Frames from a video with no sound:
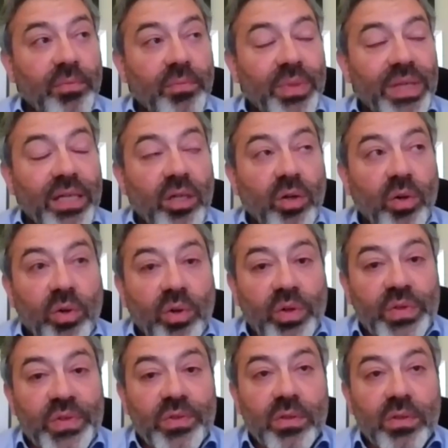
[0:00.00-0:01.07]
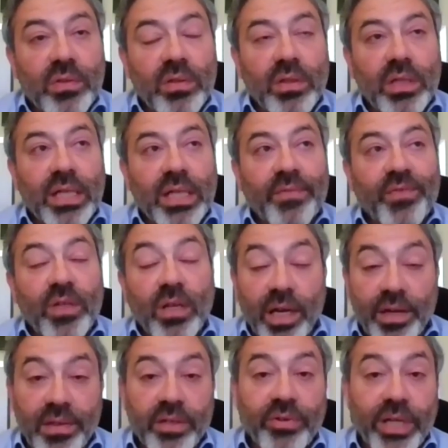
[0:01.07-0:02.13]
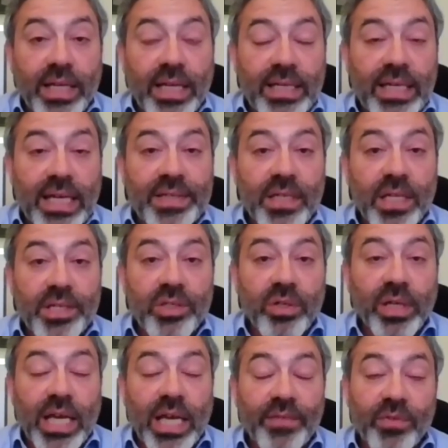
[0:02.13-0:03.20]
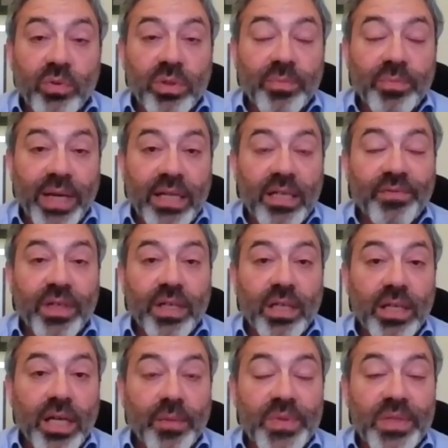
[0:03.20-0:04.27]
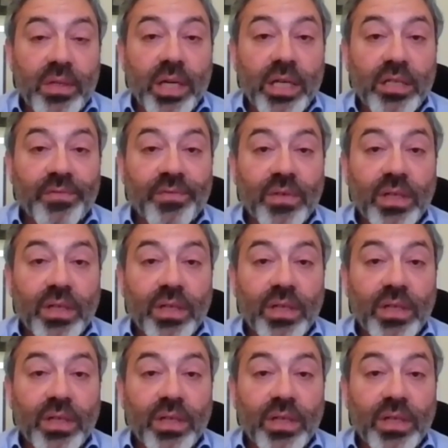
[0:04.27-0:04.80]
because if you like the Greenland assets, you're going to have all the benefit, the upside